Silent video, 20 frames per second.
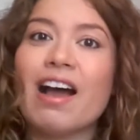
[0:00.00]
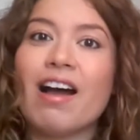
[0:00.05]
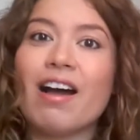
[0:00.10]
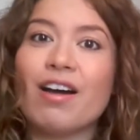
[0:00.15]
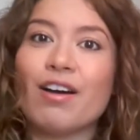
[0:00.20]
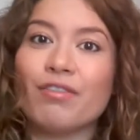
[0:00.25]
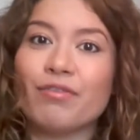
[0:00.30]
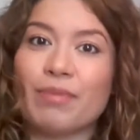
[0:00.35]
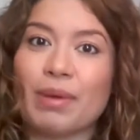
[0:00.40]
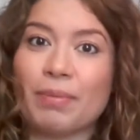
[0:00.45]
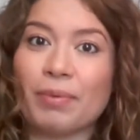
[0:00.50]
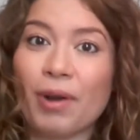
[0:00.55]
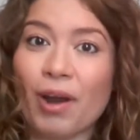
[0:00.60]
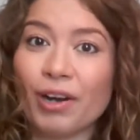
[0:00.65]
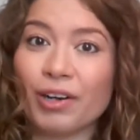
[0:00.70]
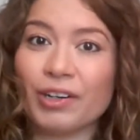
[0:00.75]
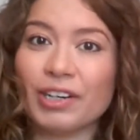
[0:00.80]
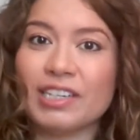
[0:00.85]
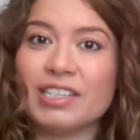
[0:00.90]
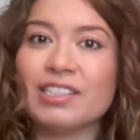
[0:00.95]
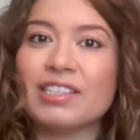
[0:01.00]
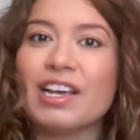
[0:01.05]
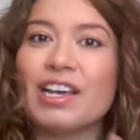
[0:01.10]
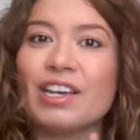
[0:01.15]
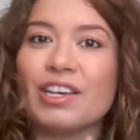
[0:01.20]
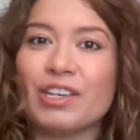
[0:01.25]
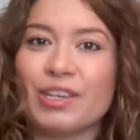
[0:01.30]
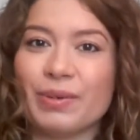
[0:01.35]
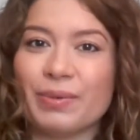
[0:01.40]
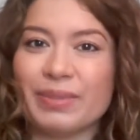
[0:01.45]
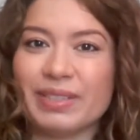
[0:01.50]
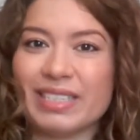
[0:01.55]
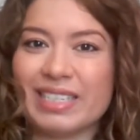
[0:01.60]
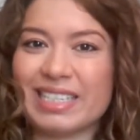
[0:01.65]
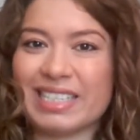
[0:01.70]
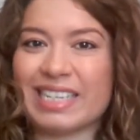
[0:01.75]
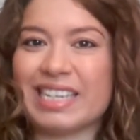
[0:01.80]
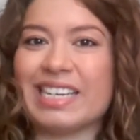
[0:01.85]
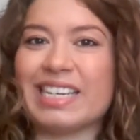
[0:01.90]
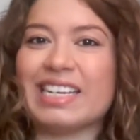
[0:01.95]
of my progress, you will
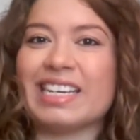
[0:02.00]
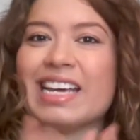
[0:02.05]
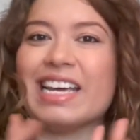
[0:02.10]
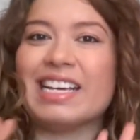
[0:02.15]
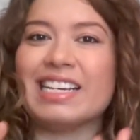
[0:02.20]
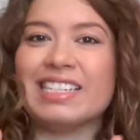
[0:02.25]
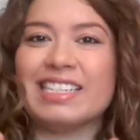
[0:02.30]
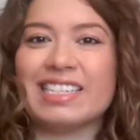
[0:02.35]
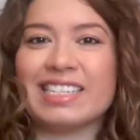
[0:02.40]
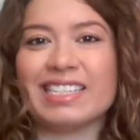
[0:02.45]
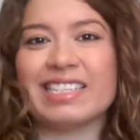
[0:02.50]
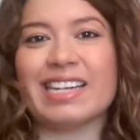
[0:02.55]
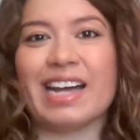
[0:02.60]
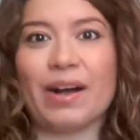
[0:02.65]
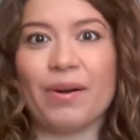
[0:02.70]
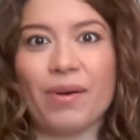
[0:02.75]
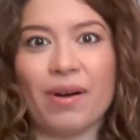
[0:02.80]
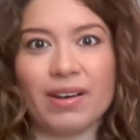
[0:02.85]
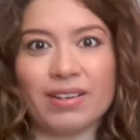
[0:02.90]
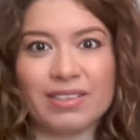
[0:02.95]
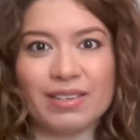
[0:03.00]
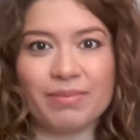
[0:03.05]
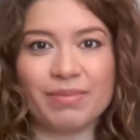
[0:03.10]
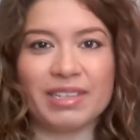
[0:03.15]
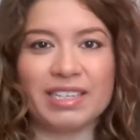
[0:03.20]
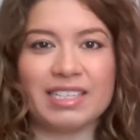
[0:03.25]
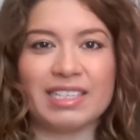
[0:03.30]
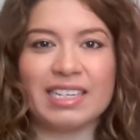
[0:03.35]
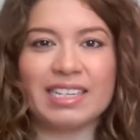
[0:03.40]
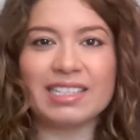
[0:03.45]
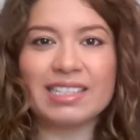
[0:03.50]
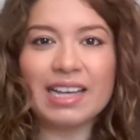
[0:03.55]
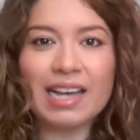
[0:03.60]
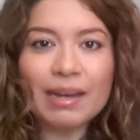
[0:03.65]
see just how awesome this is.